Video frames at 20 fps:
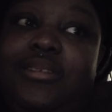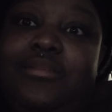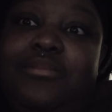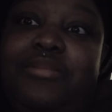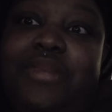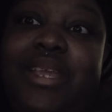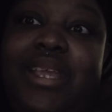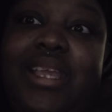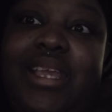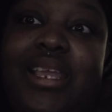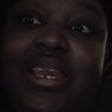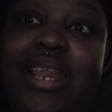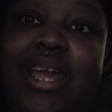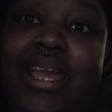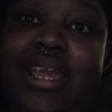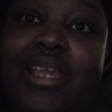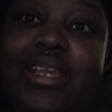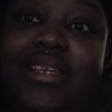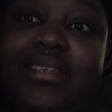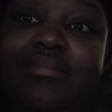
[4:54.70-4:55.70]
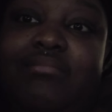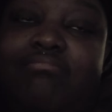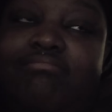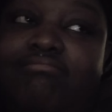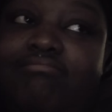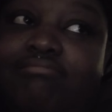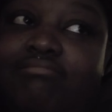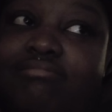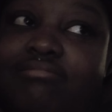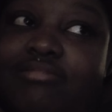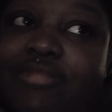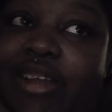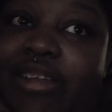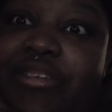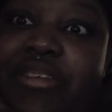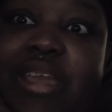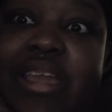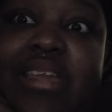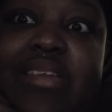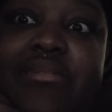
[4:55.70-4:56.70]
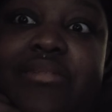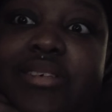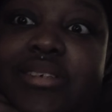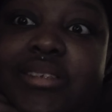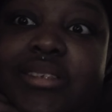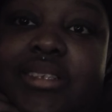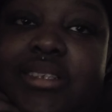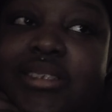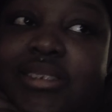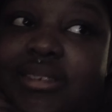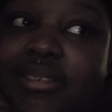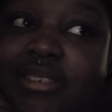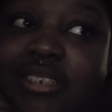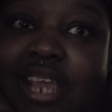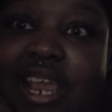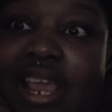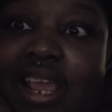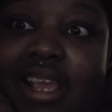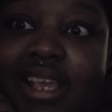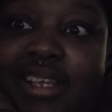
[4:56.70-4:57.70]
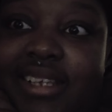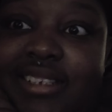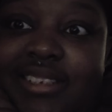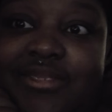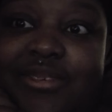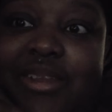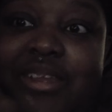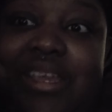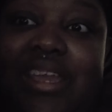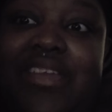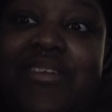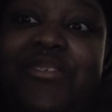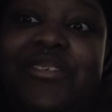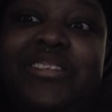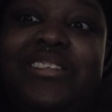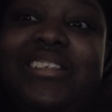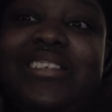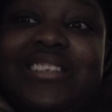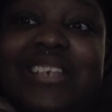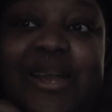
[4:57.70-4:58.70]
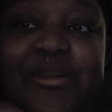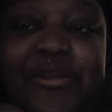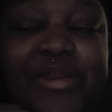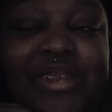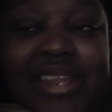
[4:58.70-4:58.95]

man, like, why you can't give us the chance? Why you can't give us the time of